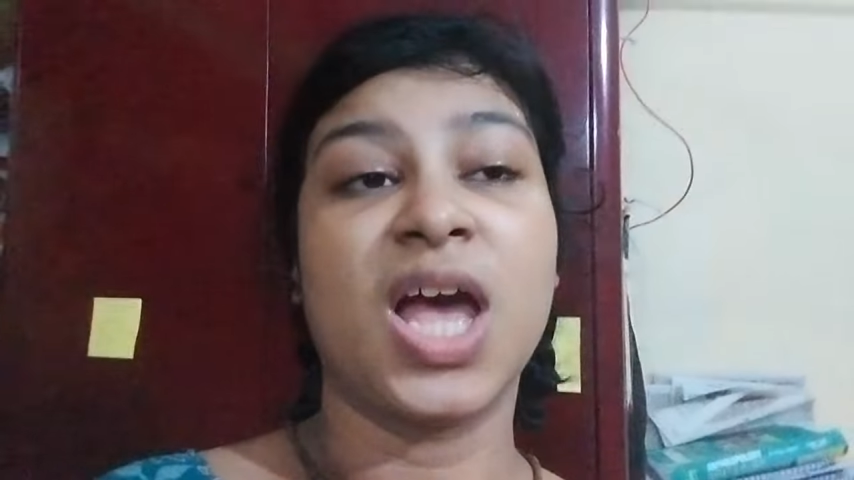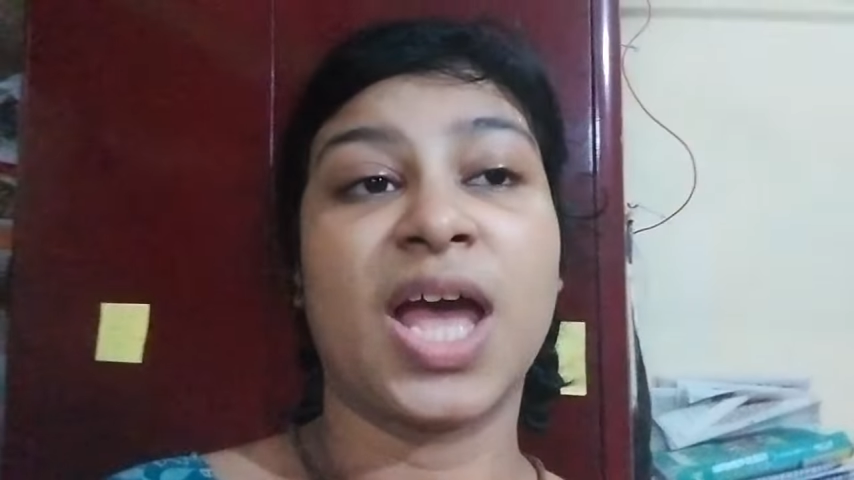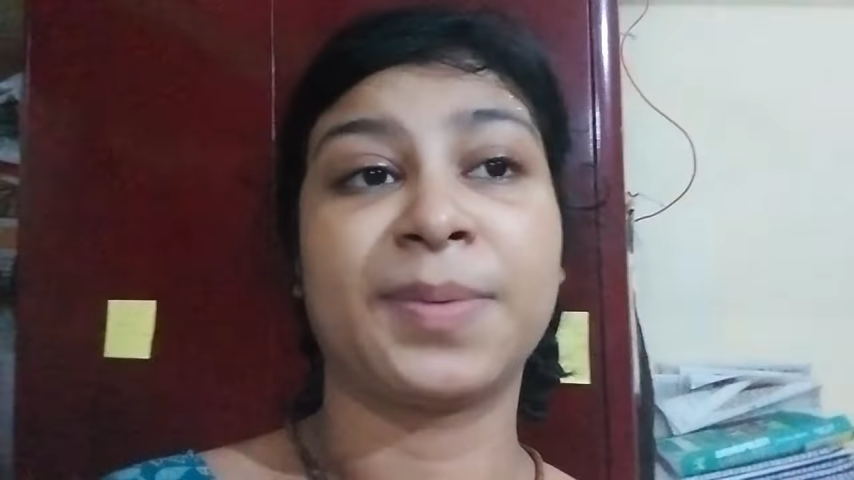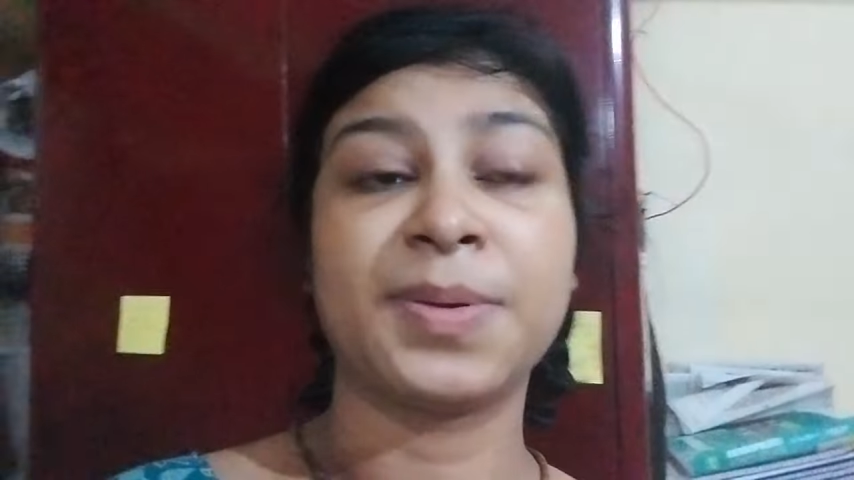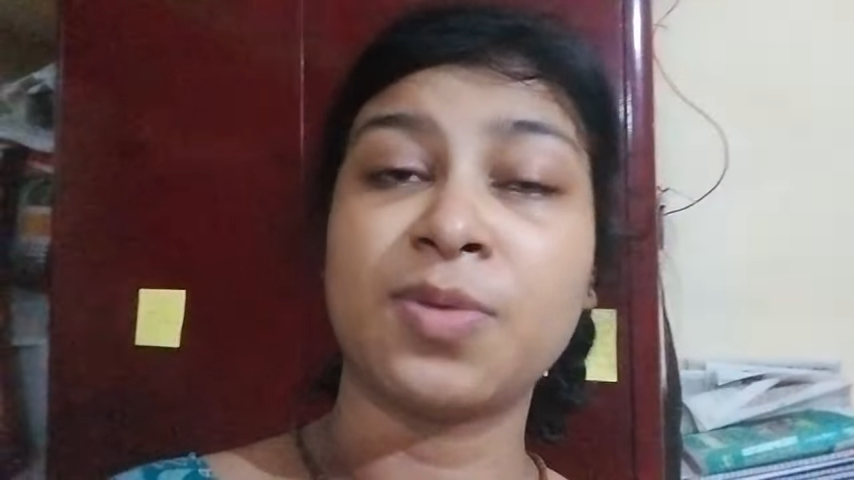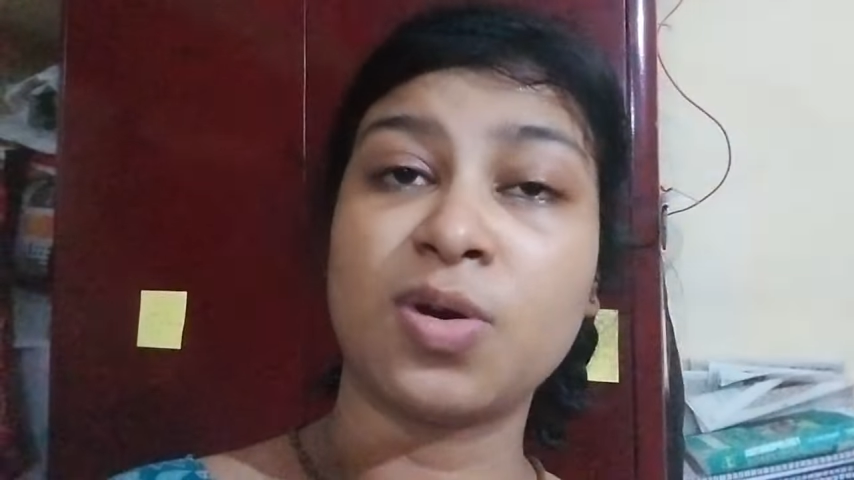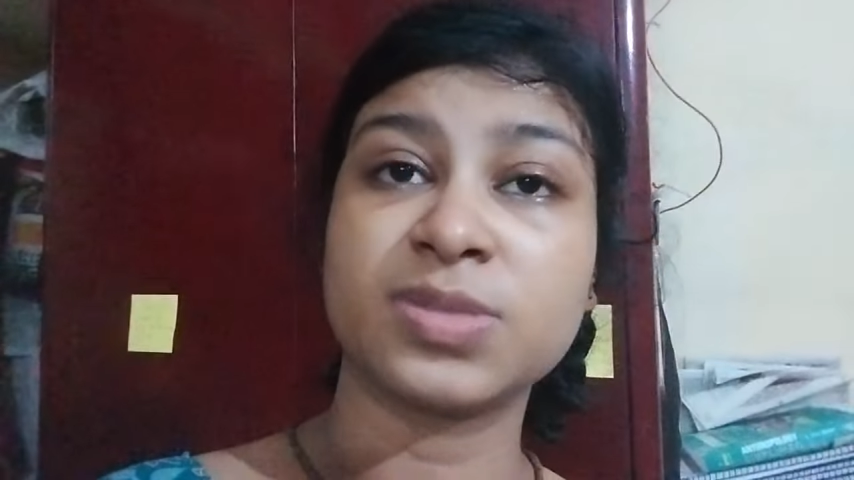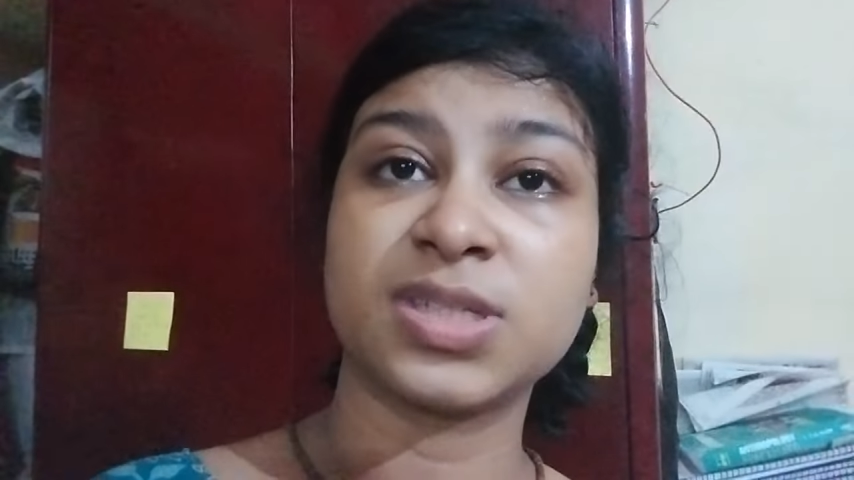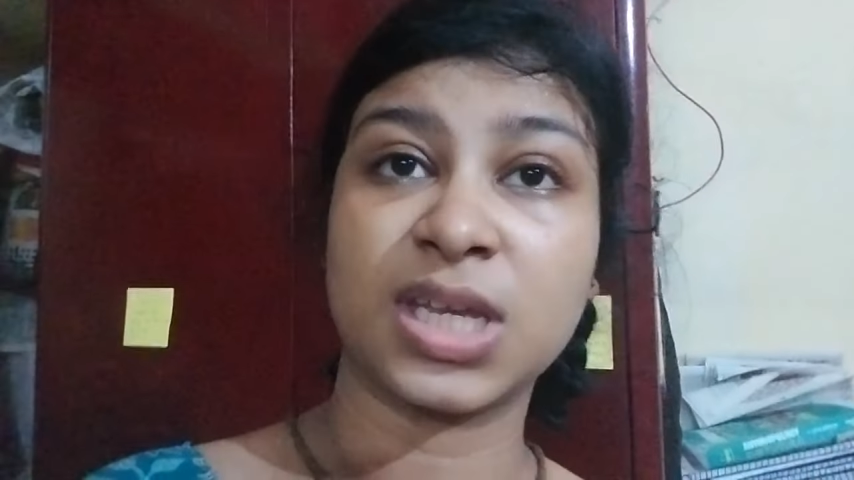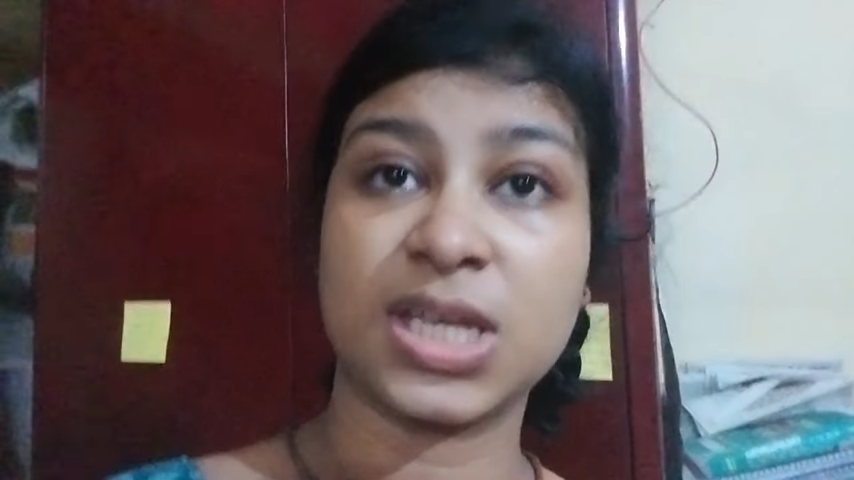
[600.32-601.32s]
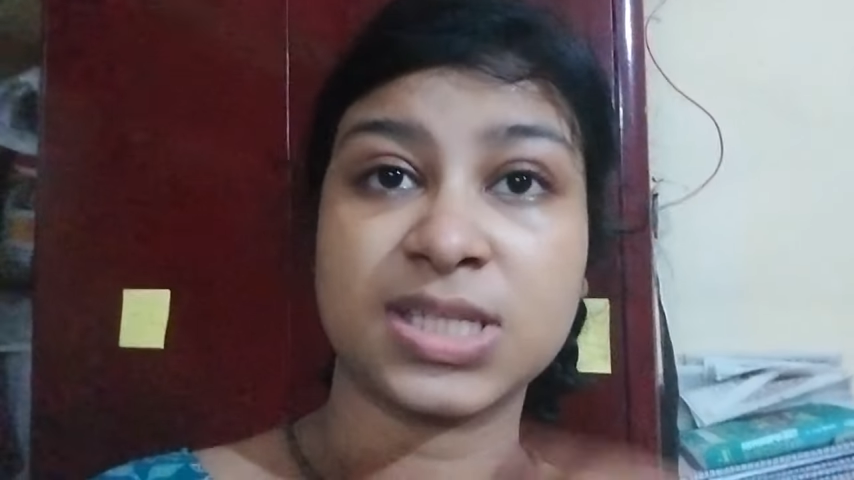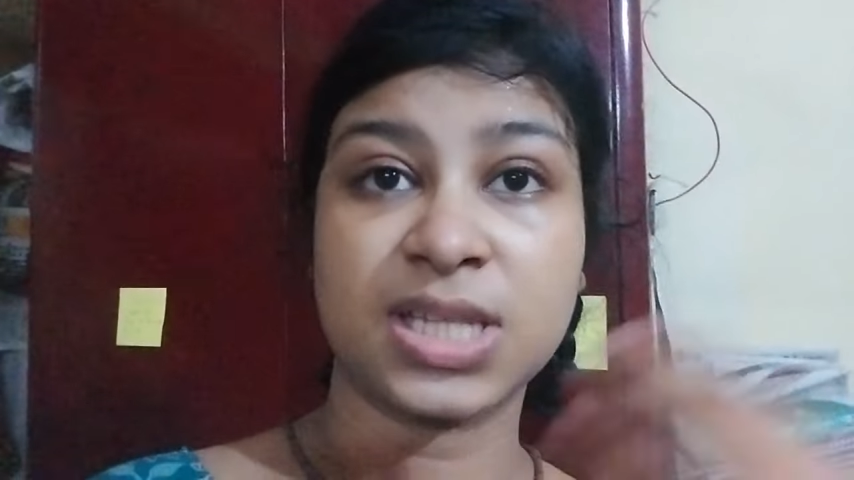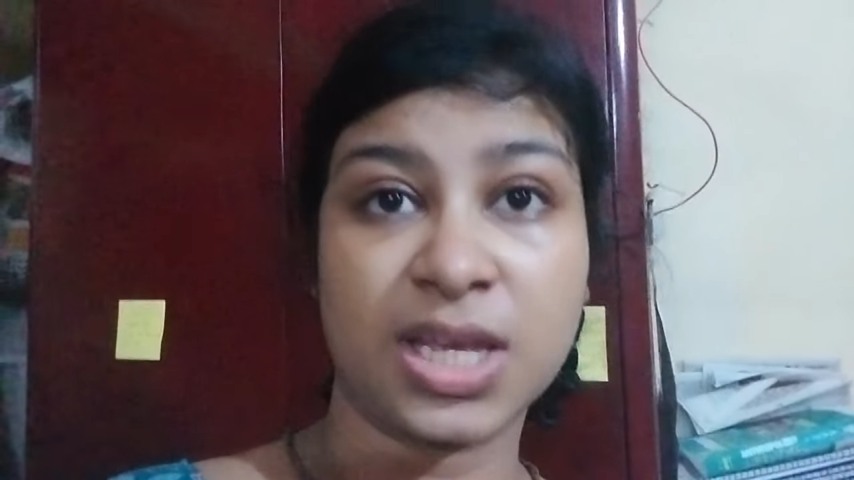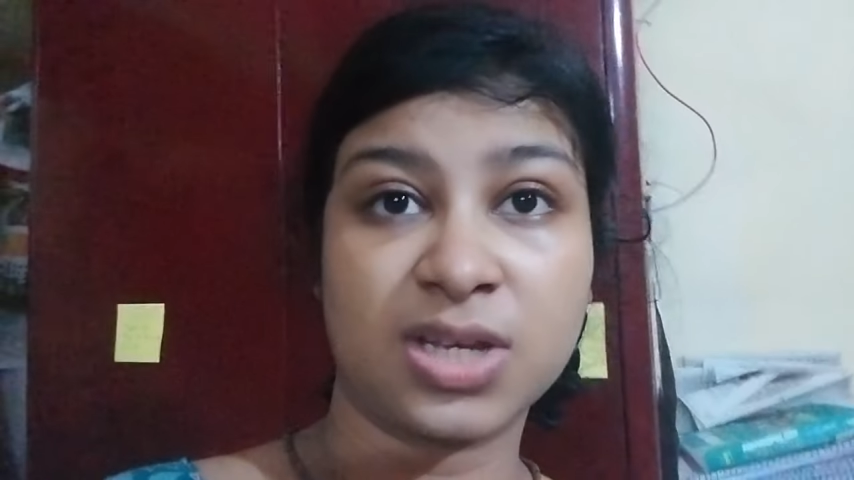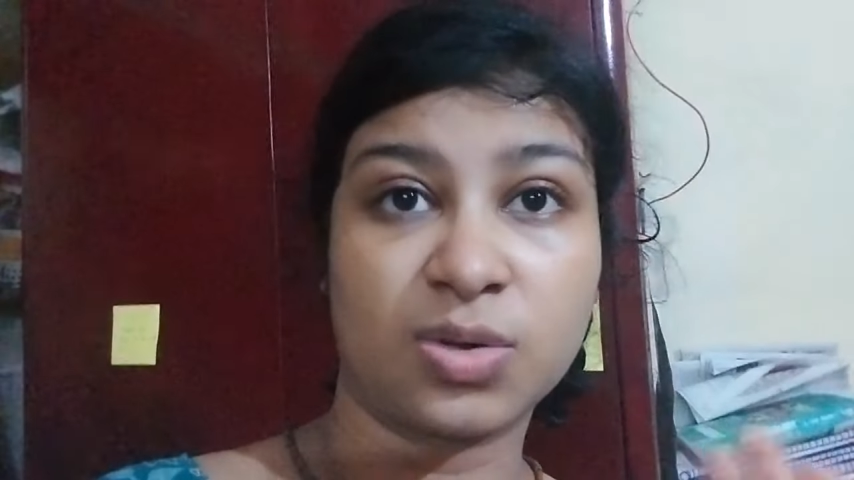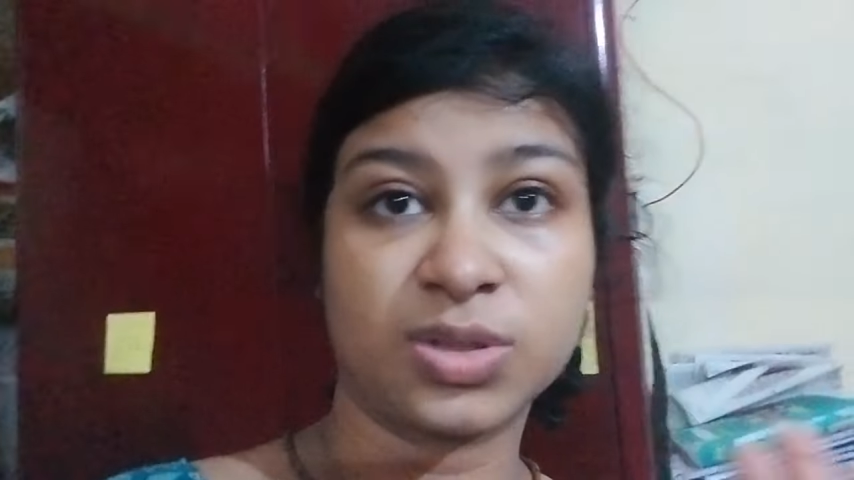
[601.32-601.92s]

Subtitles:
And my mom says like,